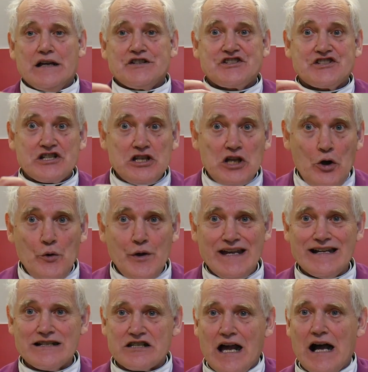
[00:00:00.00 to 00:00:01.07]
slowing
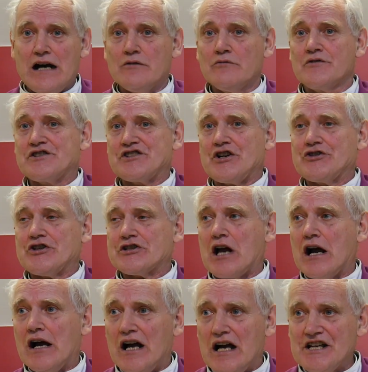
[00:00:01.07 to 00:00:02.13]
it down so that
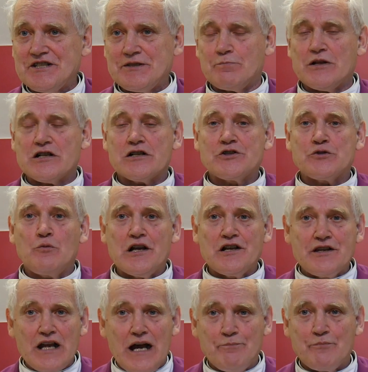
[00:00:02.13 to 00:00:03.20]
our hospitals will
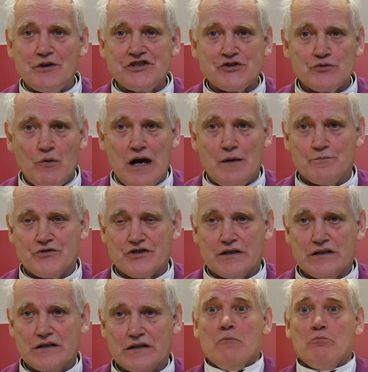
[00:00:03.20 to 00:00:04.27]
not be swamped.
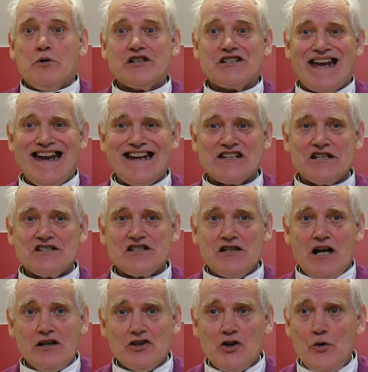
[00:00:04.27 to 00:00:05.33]
But it is
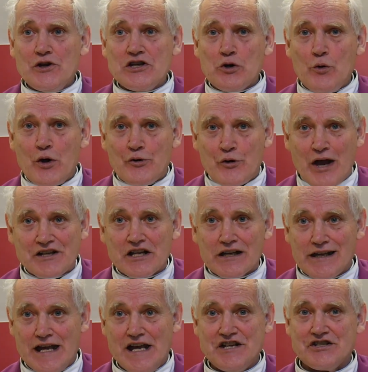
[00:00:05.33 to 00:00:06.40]
not going to
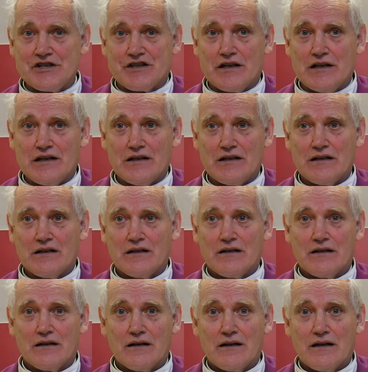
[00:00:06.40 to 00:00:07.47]
eradicate it
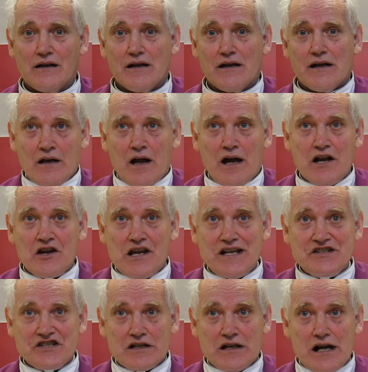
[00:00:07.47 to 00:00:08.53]

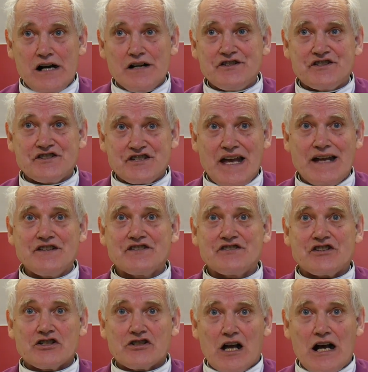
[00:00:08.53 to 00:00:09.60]
unless God sends
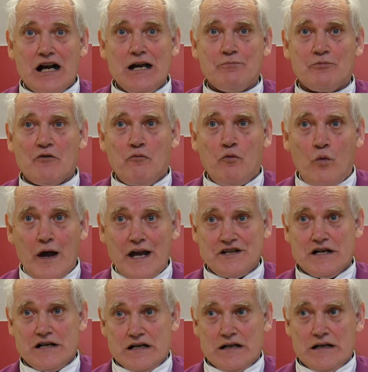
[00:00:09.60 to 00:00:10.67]
the type of
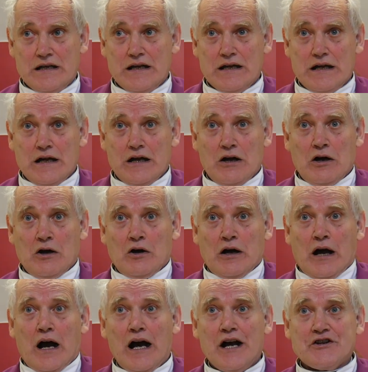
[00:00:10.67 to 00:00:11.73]
weather,
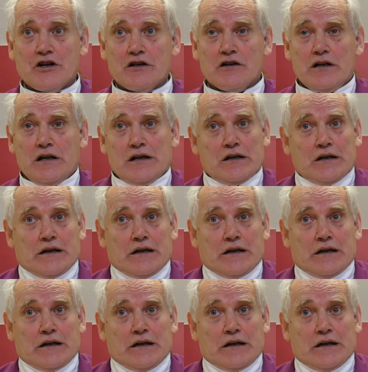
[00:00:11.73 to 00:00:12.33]
either